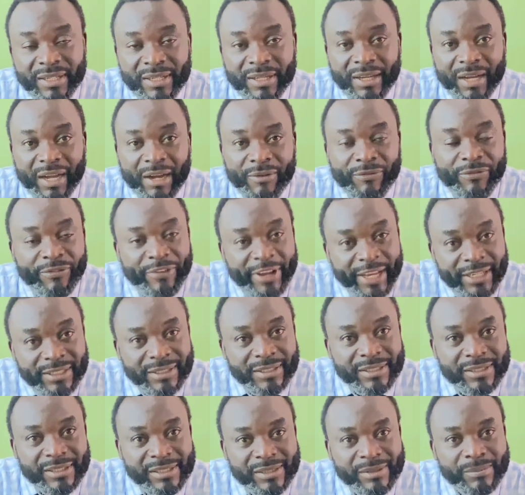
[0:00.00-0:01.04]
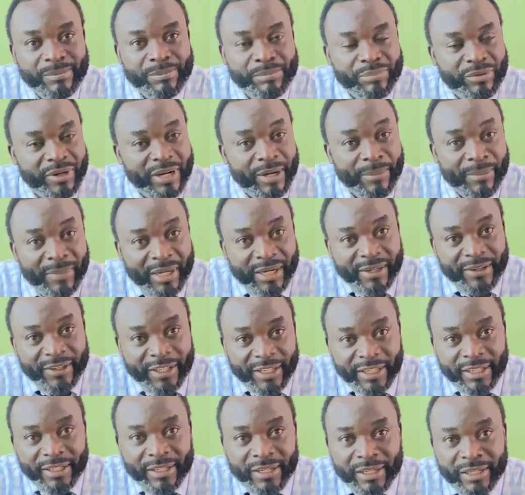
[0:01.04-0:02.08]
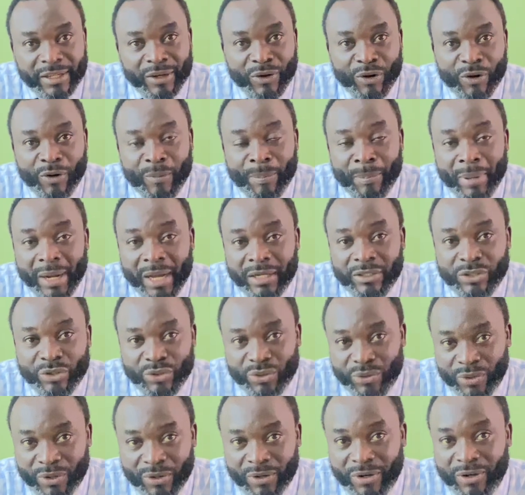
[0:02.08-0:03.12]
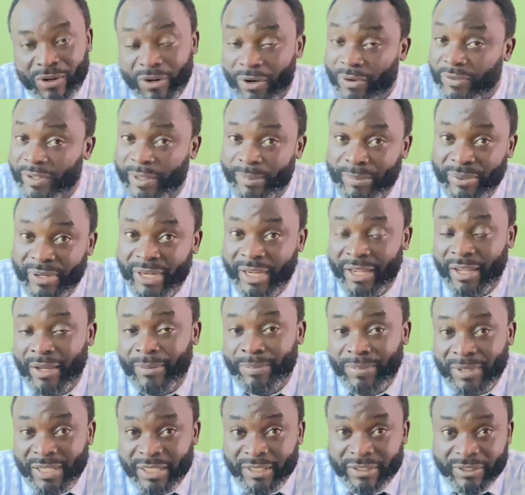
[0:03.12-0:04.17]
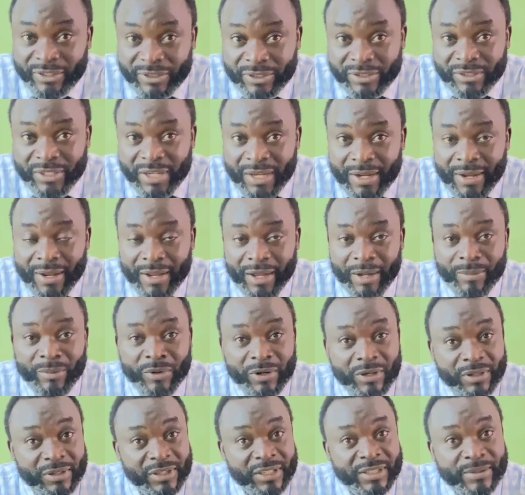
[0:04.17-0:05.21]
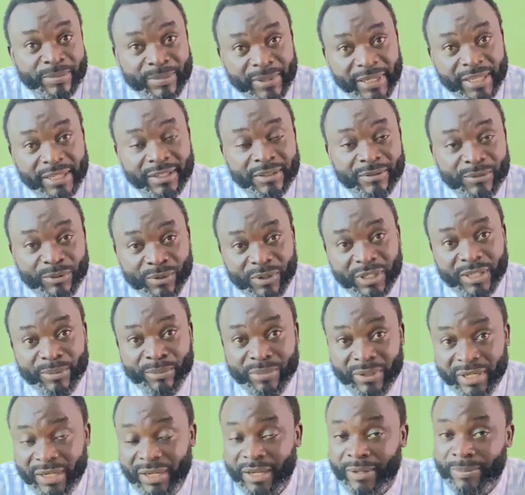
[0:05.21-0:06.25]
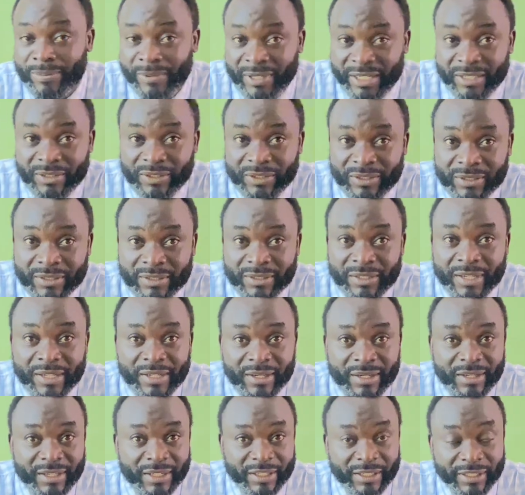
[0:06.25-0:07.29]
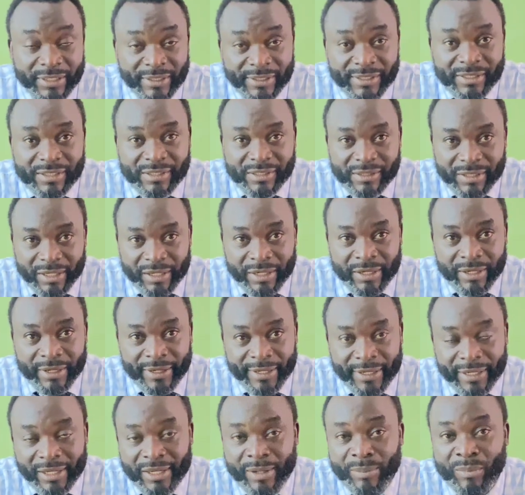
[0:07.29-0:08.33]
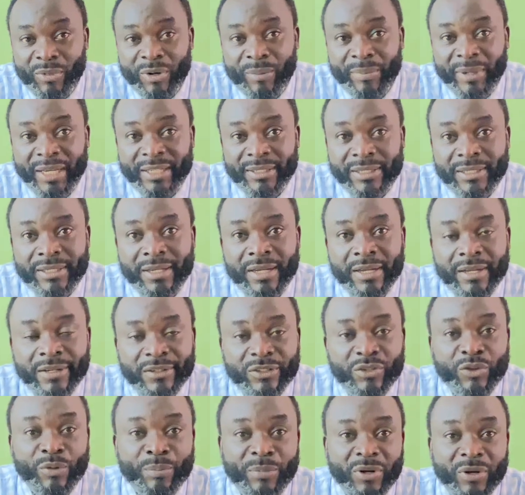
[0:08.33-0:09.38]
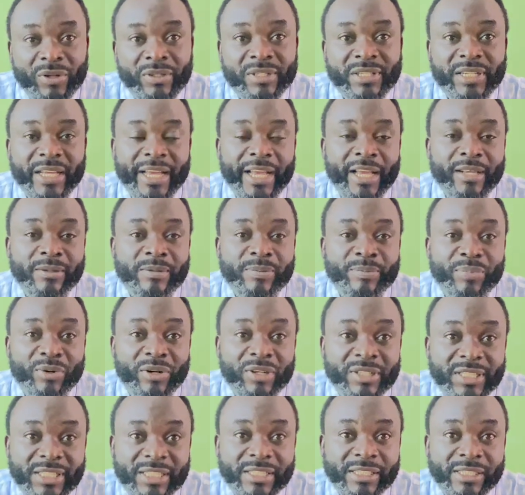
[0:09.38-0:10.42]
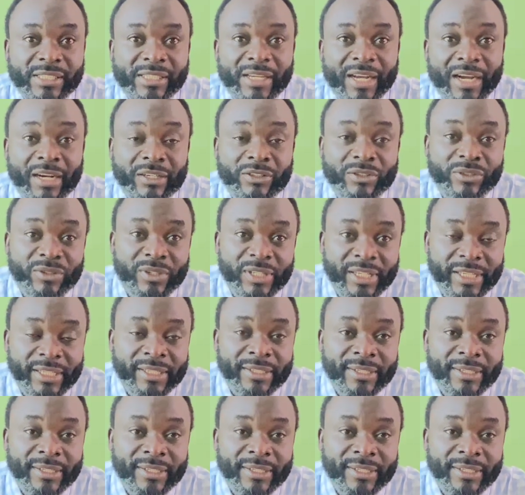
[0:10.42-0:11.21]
affecting primarily the upper trunk of the brachial plexus. I'm going to explain what the brachial plexus is in a moment. But Erbs Palsy actually,